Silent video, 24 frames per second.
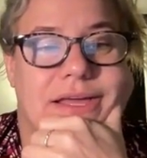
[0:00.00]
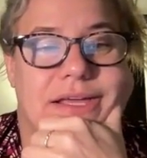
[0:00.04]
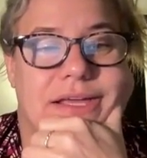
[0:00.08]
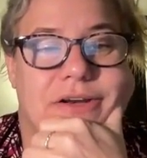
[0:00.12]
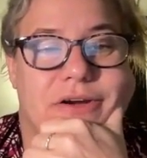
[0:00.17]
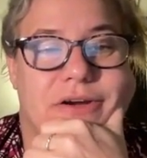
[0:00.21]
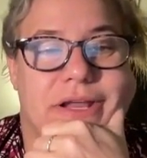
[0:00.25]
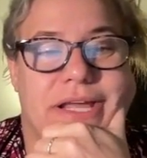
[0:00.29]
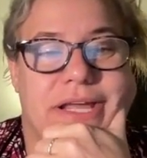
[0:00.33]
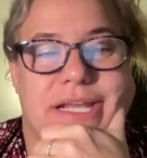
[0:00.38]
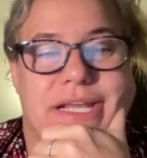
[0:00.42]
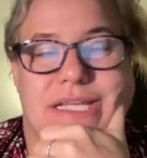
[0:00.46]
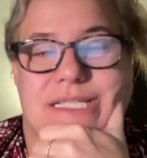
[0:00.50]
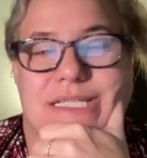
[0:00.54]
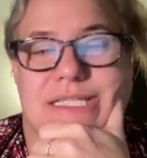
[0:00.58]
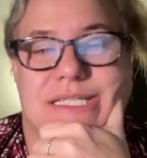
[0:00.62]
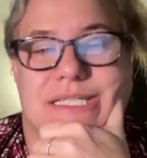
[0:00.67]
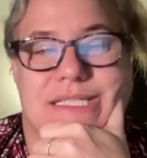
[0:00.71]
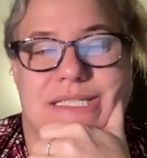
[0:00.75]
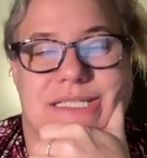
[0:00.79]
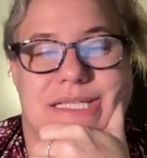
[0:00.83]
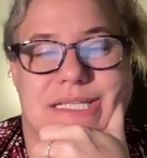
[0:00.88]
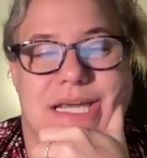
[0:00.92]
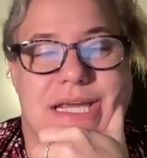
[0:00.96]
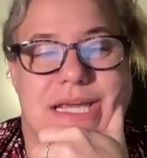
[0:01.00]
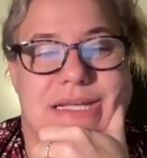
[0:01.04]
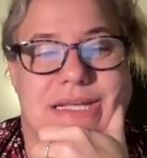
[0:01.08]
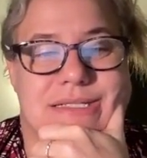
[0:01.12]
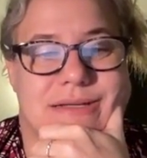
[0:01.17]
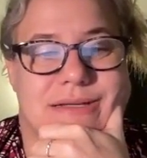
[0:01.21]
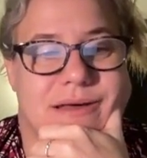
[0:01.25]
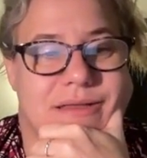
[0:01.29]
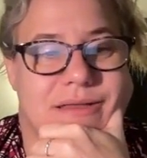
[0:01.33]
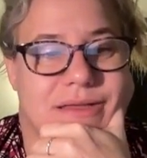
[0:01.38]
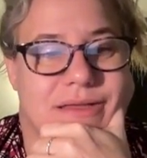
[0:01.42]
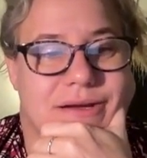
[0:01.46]
Internet is $68.
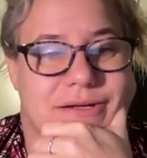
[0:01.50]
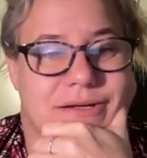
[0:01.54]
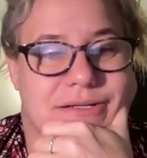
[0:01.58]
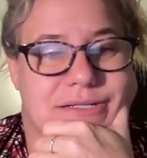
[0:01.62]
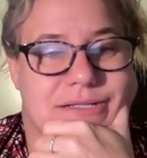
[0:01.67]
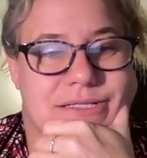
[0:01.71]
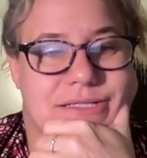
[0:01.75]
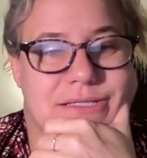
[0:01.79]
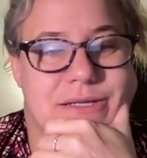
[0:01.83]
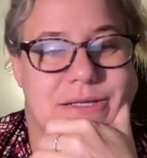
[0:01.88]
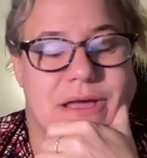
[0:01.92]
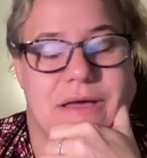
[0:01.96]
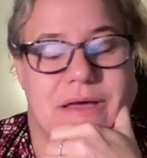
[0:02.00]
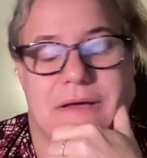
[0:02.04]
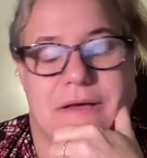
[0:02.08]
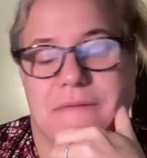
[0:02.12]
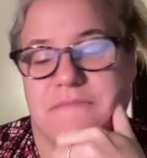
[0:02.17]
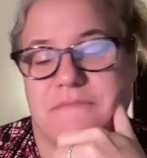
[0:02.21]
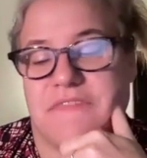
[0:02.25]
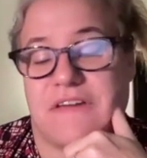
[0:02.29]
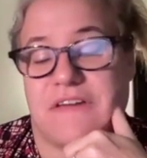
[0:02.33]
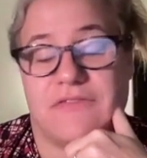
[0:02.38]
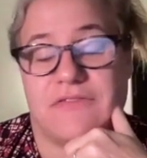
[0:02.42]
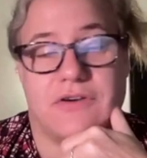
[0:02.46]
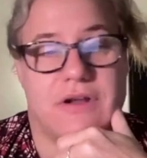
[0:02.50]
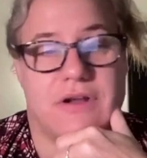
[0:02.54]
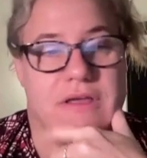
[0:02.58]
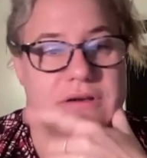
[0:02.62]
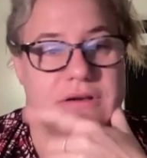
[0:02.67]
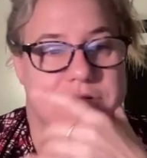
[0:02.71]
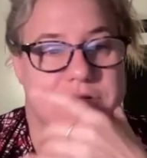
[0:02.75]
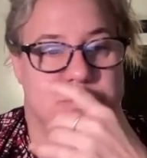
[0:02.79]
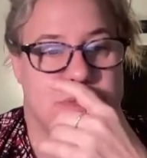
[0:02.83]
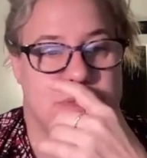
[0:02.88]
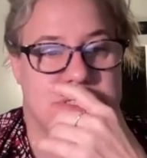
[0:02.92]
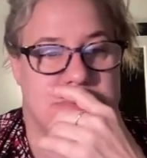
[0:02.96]

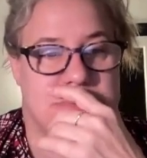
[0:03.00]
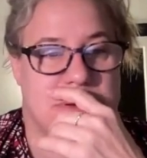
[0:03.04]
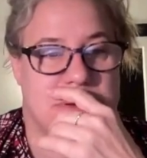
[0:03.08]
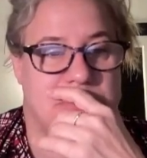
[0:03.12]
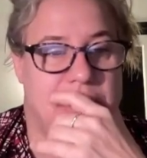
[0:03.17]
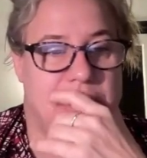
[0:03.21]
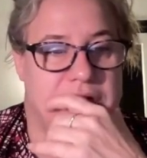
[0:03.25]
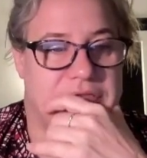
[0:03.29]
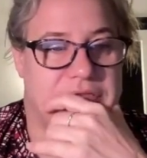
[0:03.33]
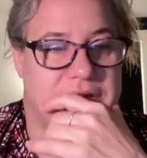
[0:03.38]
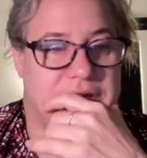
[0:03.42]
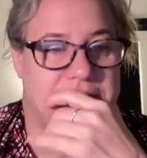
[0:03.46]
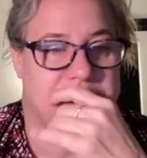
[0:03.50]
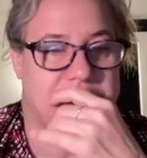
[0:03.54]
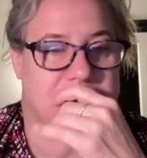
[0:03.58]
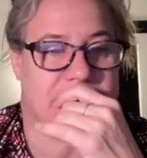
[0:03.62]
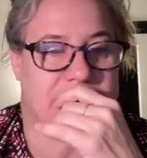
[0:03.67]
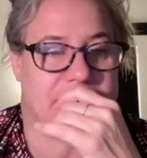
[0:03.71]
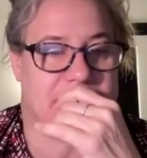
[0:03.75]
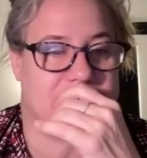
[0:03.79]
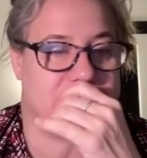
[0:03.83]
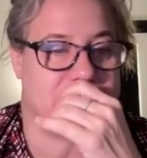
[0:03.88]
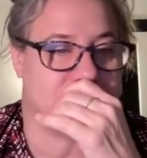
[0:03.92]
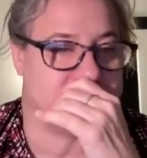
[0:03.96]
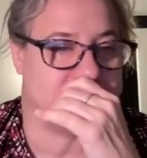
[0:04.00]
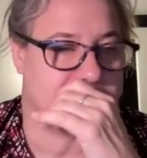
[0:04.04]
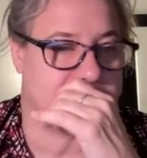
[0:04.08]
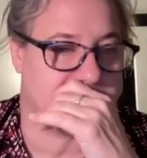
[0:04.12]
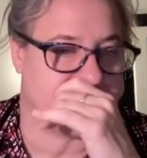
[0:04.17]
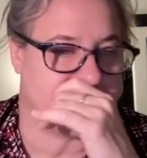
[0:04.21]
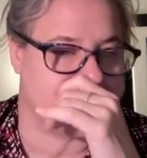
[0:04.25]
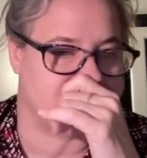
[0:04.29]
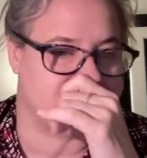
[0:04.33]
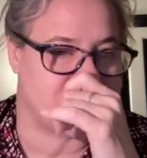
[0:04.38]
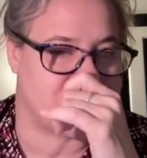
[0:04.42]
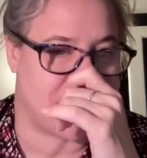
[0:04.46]
$500 went to my Roth IRA.
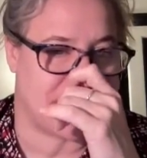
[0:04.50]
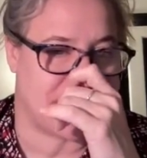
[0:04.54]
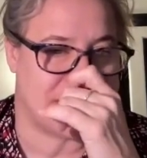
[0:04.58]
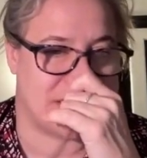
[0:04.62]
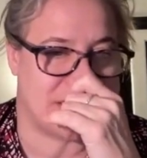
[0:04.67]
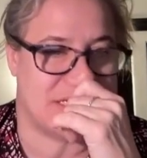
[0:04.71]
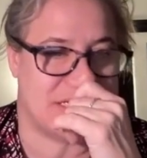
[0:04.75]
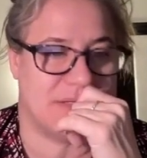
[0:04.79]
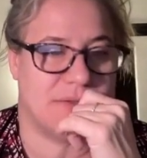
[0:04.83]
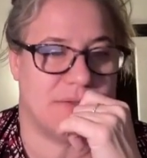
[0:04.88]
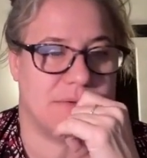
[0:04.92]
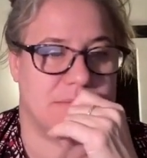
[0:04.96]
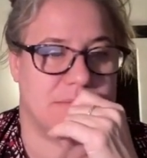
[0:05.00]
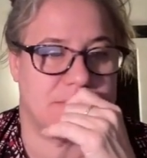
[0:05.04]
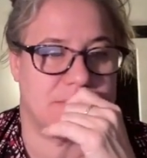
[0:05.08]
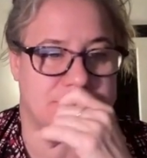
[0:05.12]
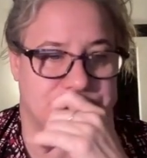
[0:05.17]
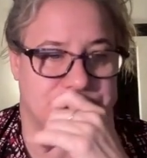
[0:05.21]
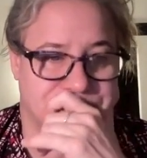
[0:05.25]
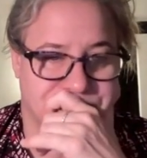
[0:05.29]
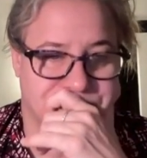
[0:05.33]
$100 went to